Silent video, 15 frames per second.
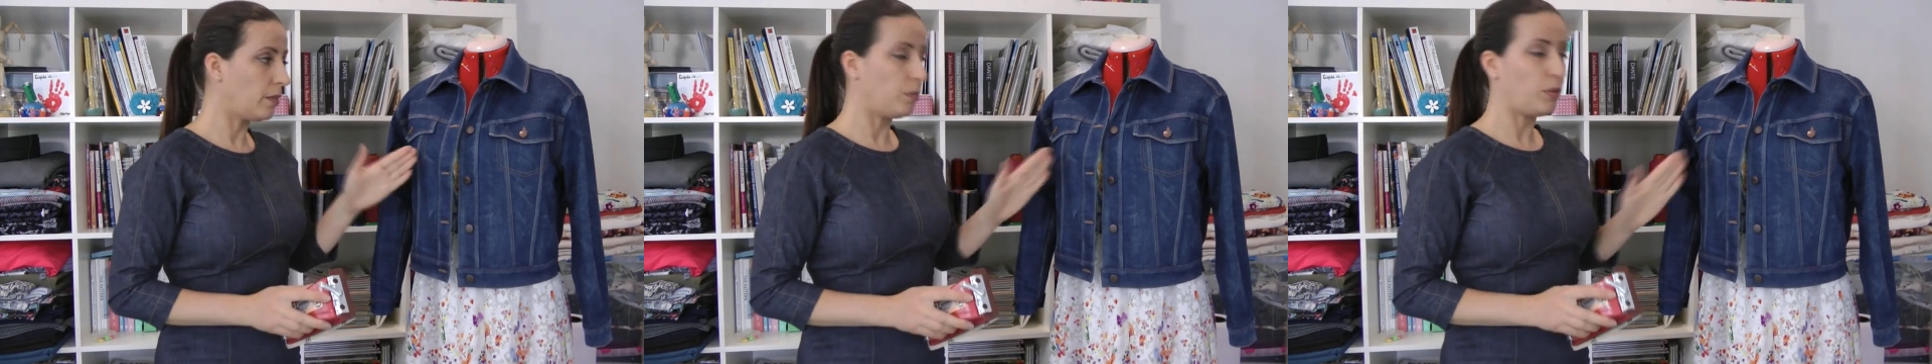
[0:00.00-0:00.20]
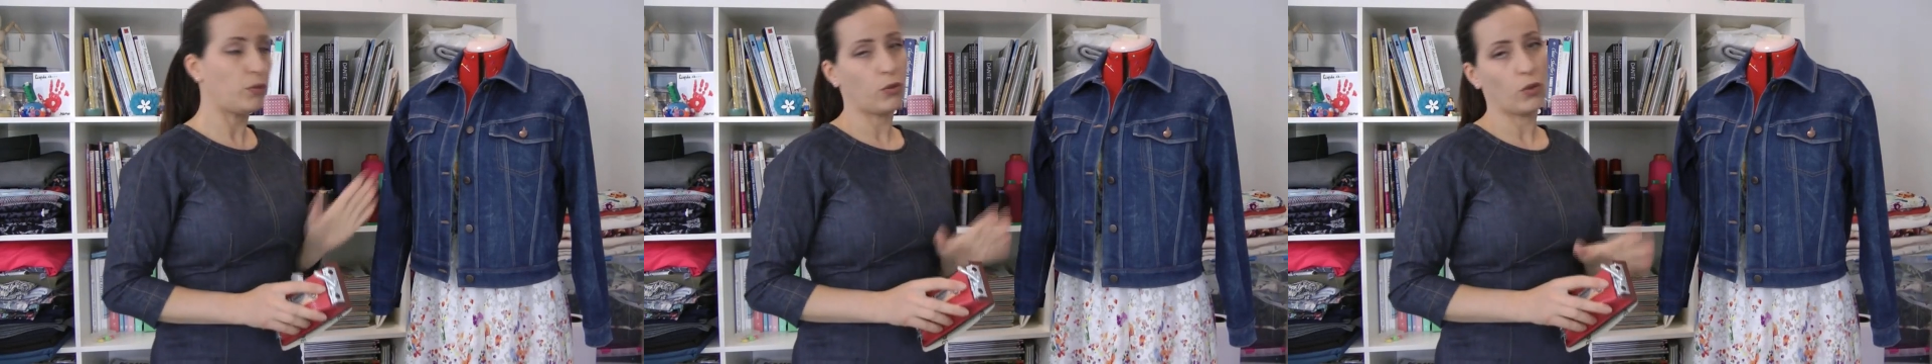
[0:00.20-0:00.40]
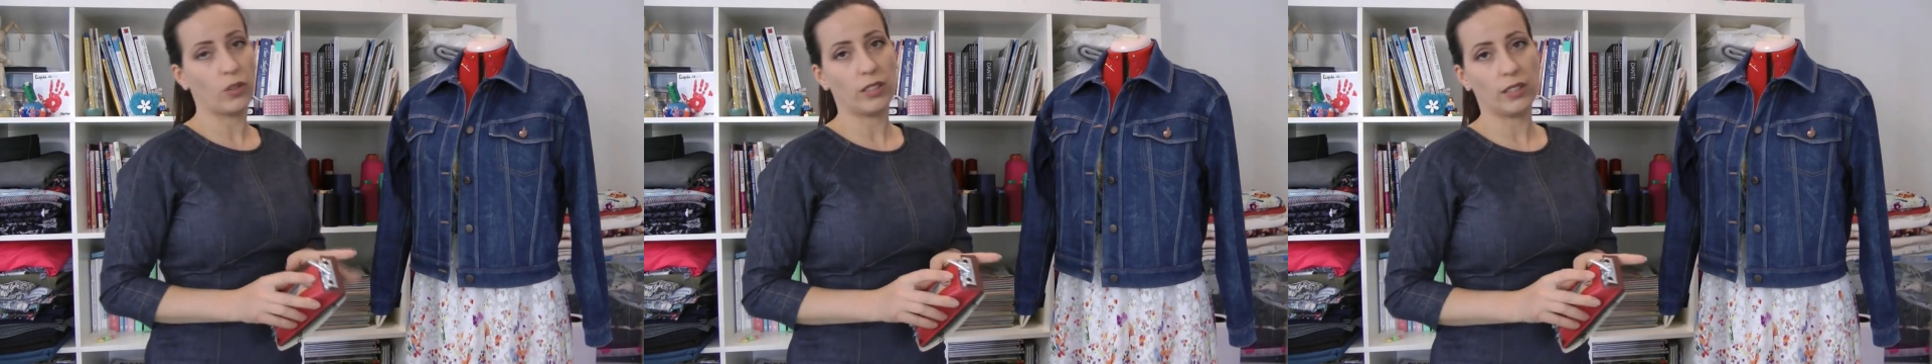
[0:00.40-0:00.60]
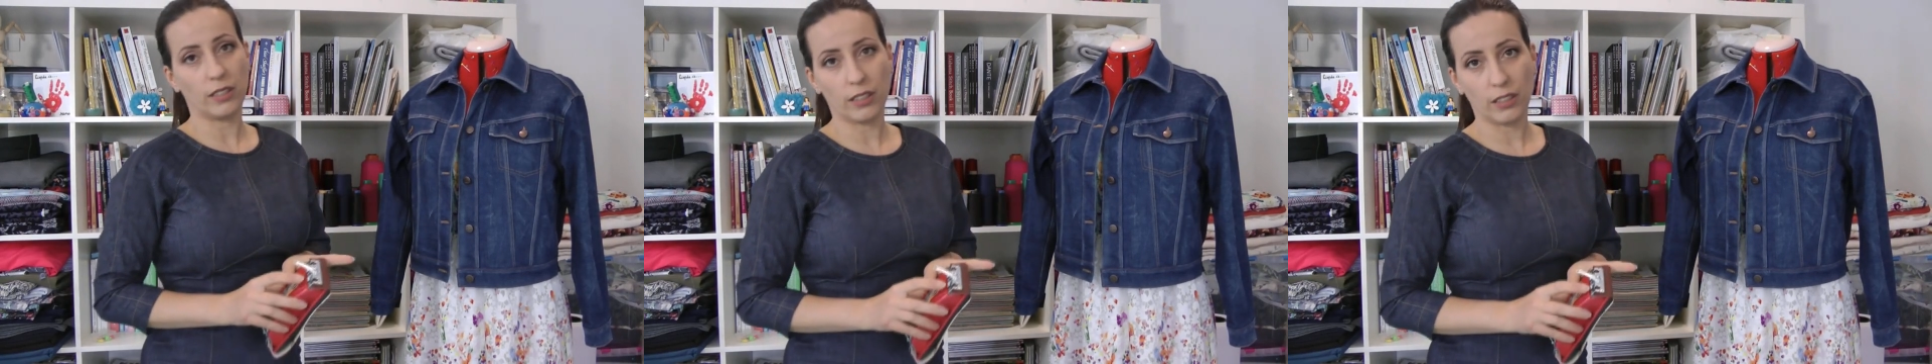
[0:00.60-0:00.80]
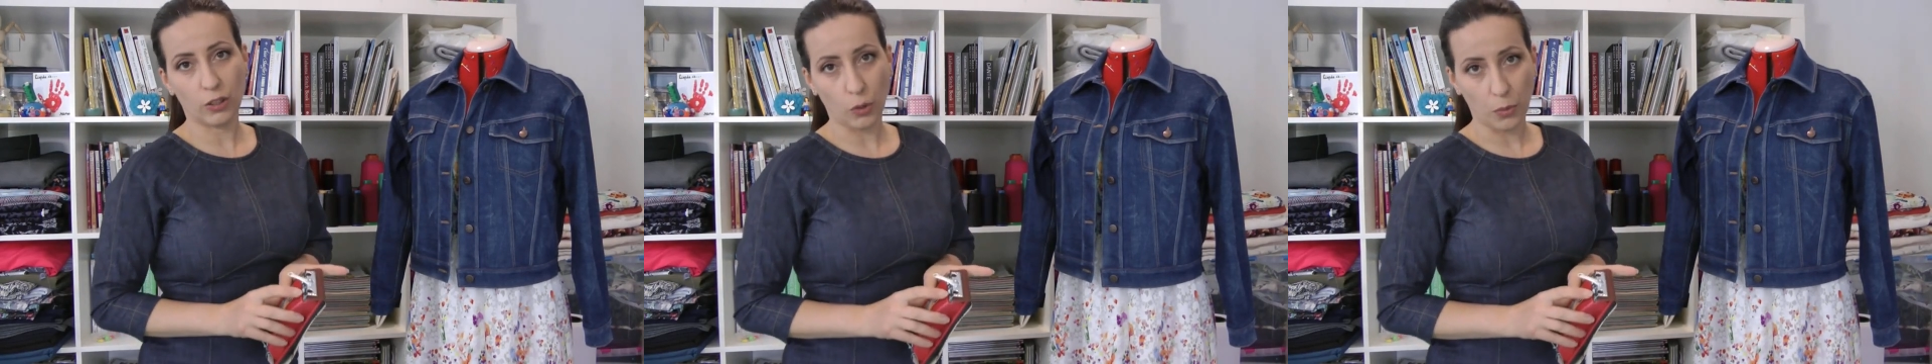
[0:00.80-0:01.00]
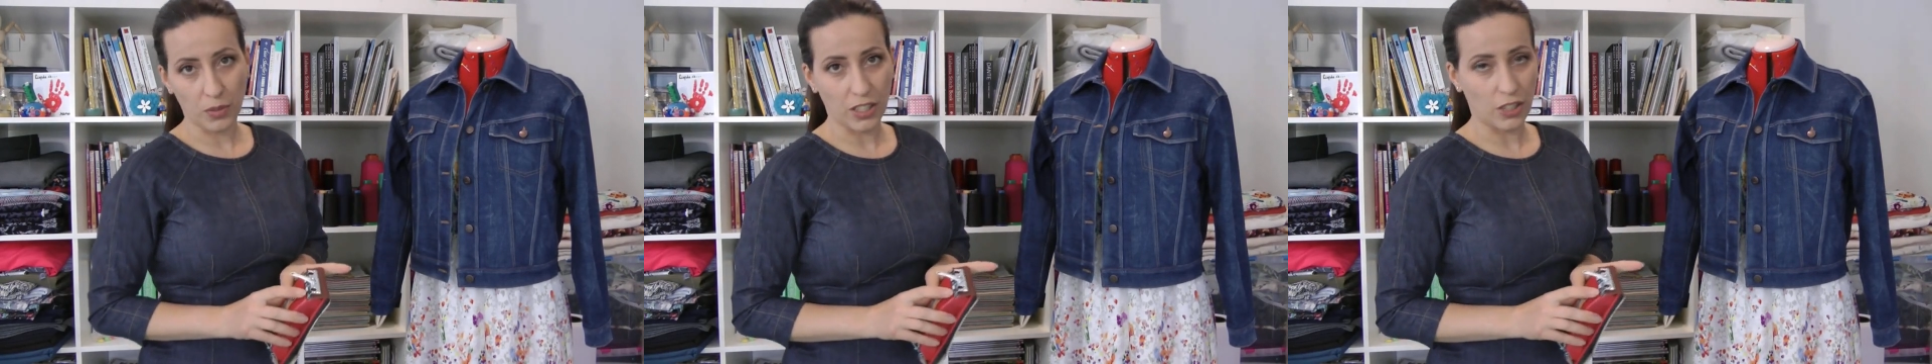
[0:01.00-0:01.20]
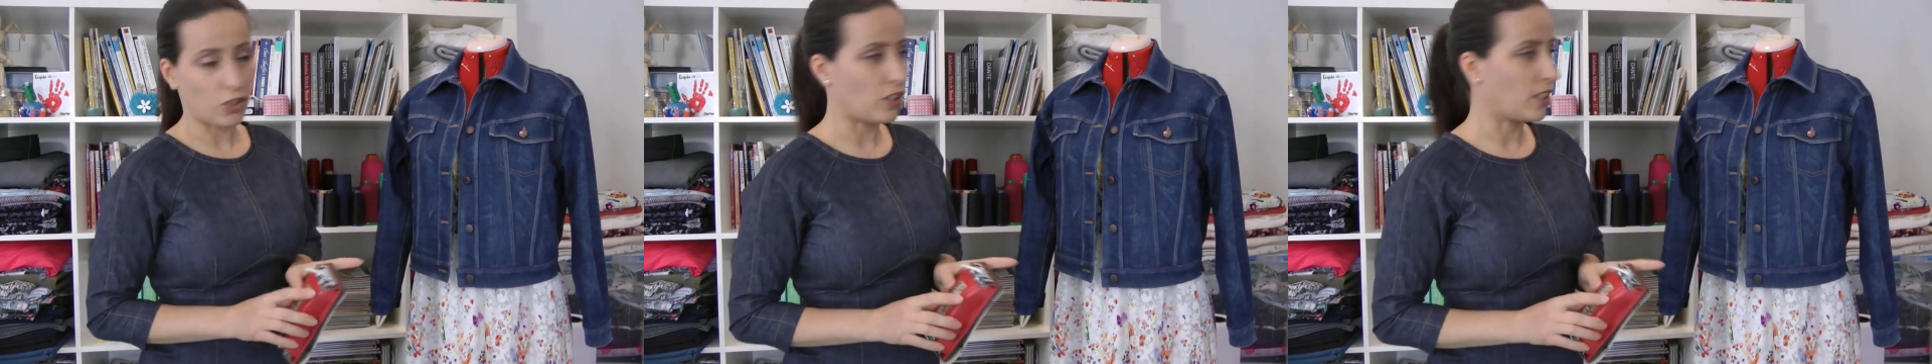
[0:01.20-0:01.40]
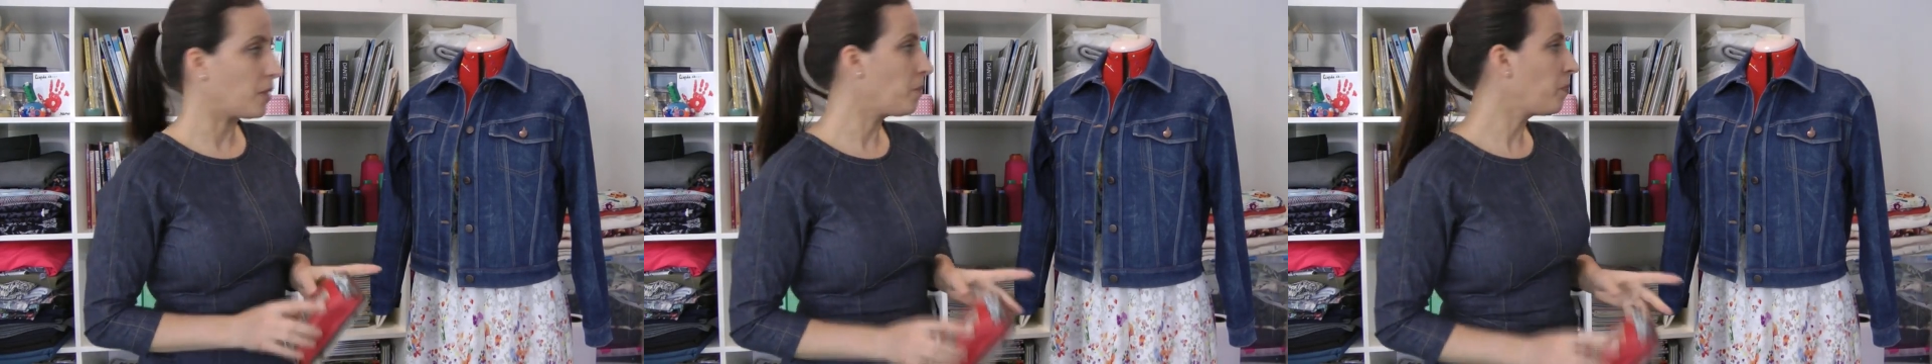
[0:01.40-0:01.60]
and before the top
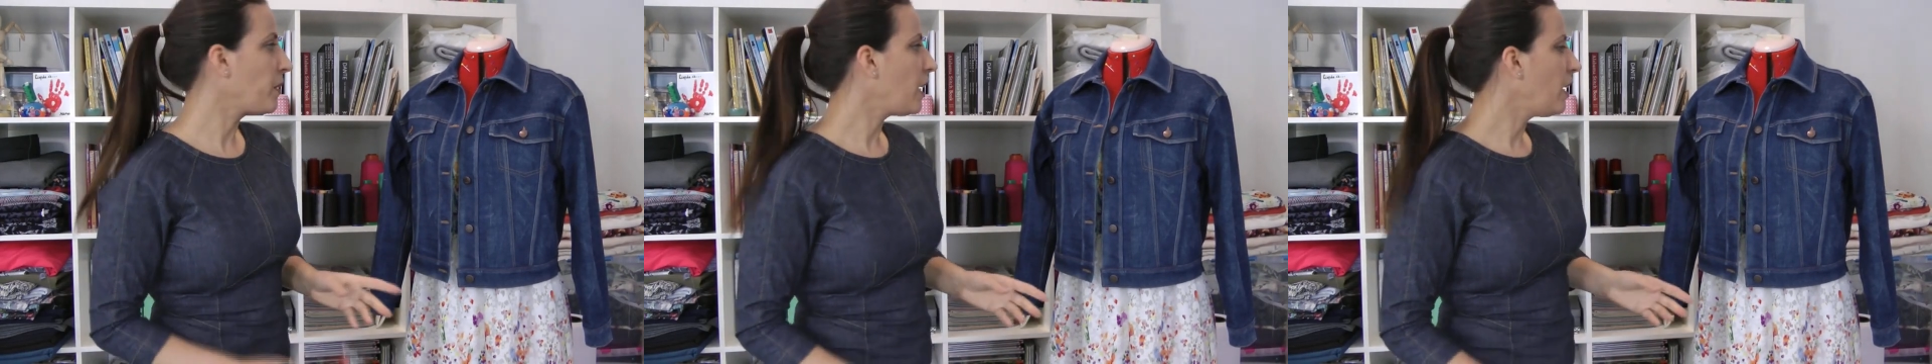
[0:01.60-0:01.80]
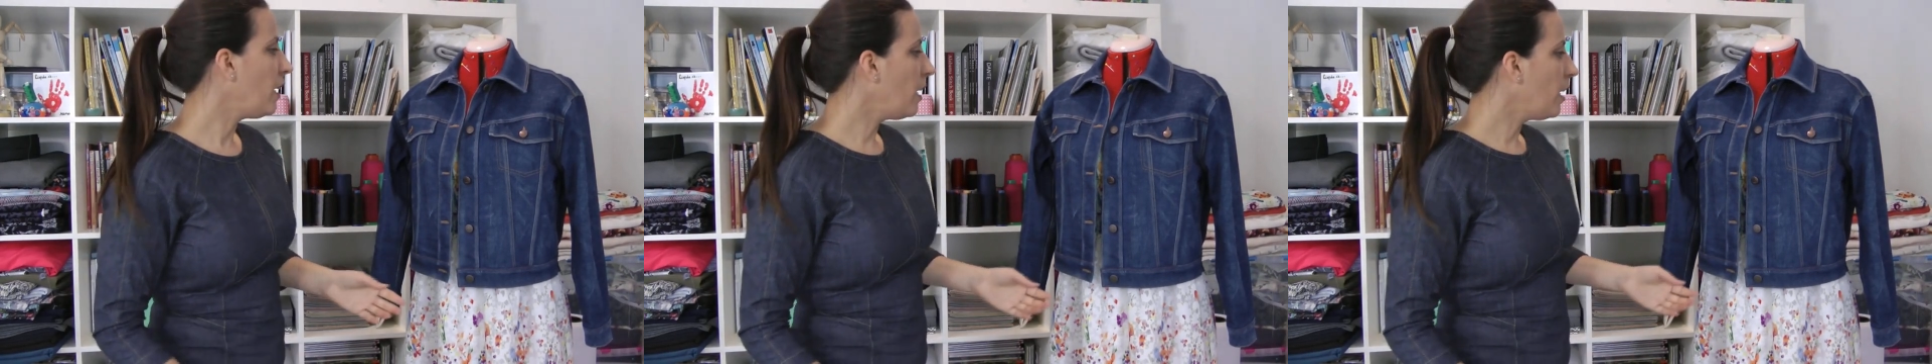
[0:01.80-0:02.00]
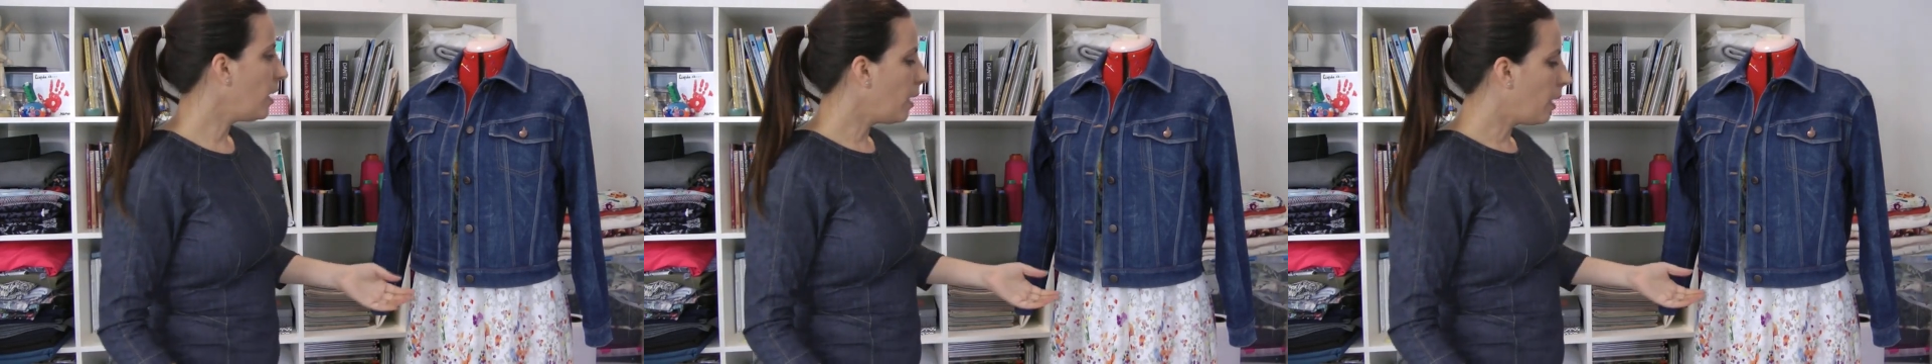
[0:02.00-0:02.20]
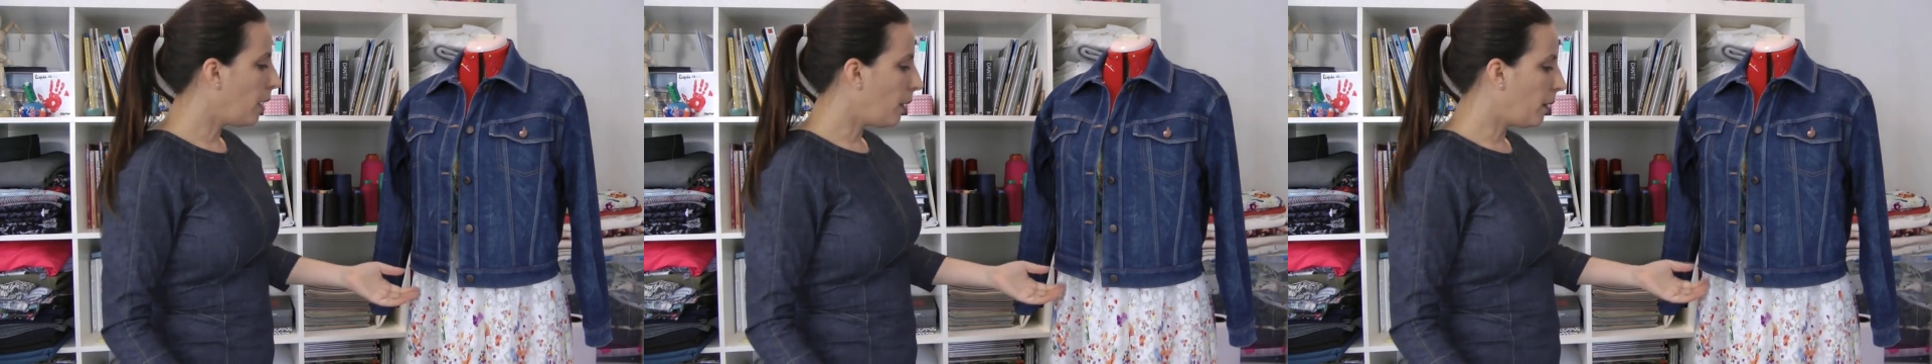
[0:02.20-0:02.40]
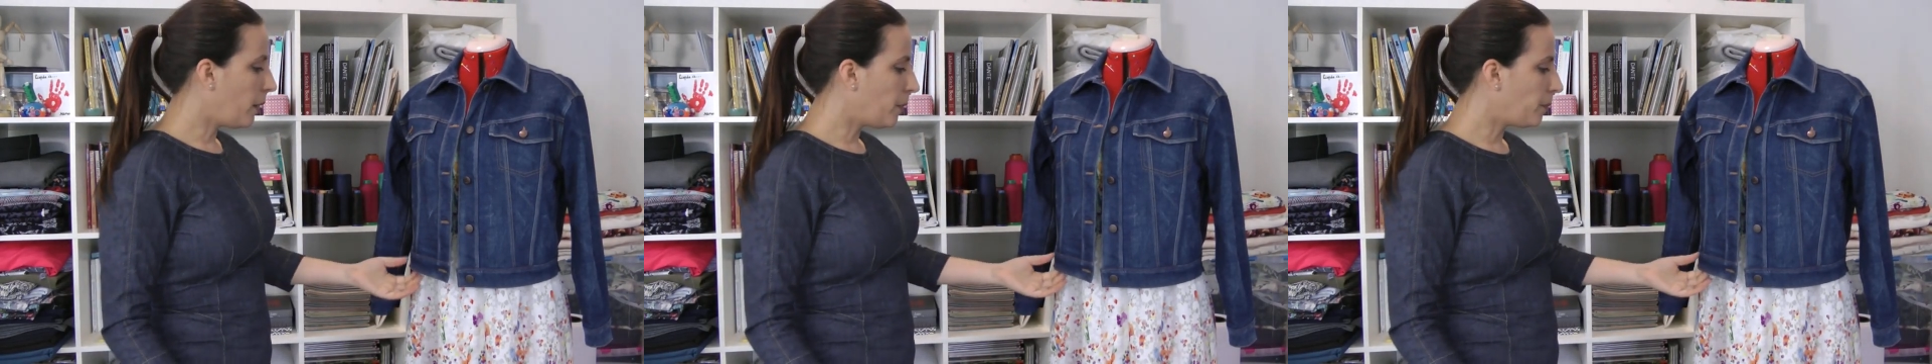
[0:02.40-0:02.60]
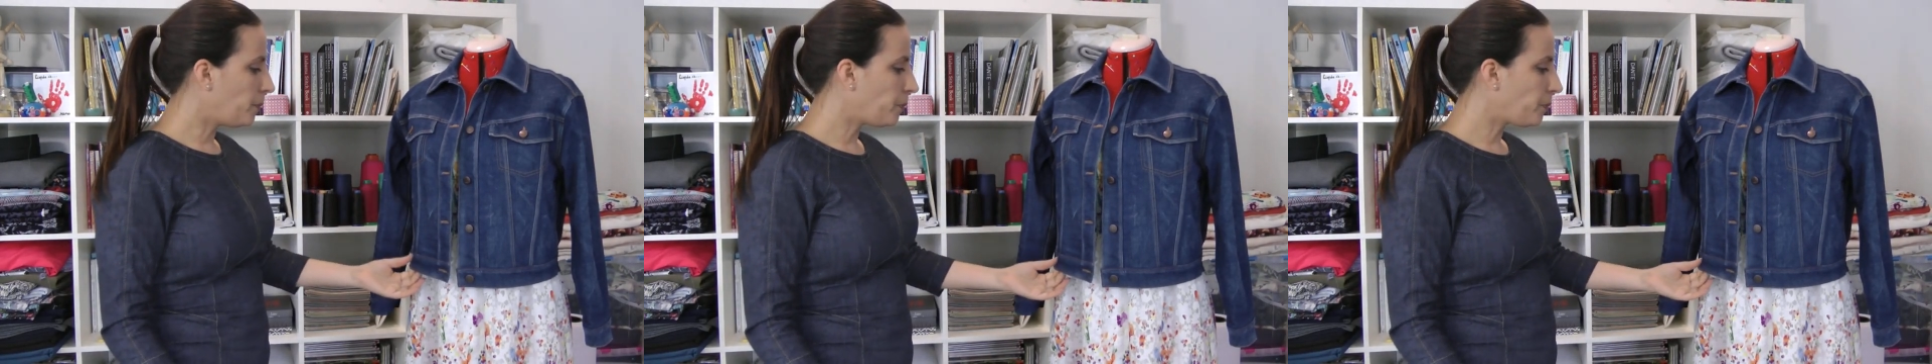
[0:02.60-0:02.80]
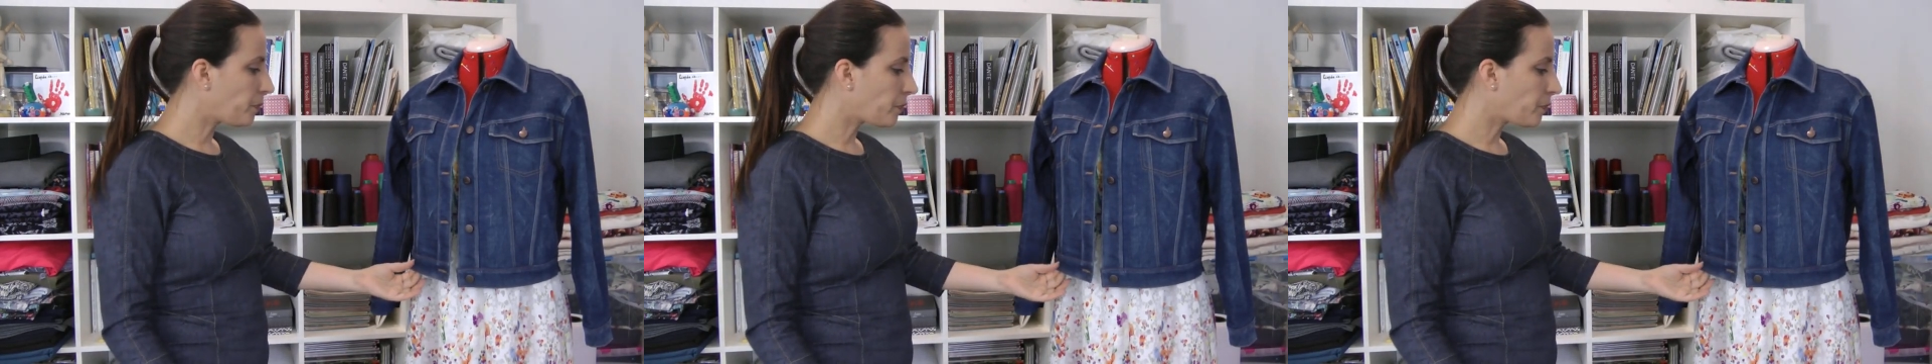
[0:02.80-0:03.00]
stitching. I